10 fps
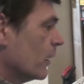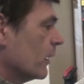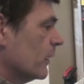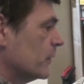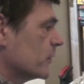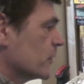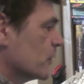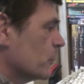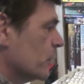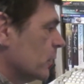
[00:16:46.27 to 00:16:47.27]
it's going
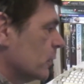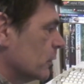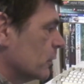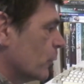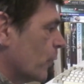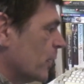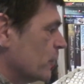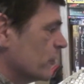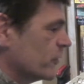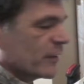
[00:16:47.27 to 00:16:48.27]
to be quite
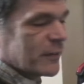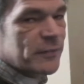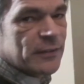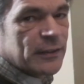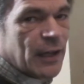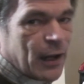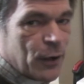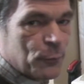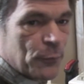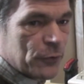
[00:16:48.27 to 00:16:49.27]
interesting to see how
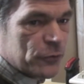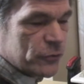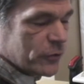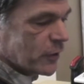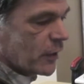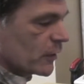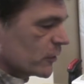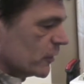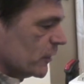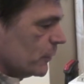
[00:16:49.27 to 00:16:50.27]
much you can
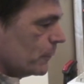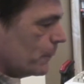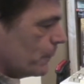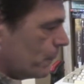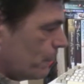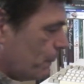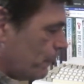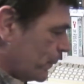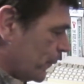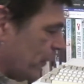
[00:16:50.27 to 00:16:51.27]
actually
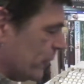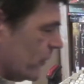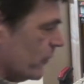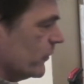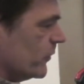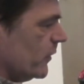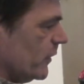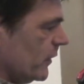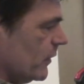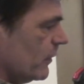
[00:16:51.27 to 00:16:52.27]
put onto
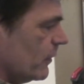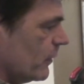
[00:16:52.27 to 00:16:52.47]
here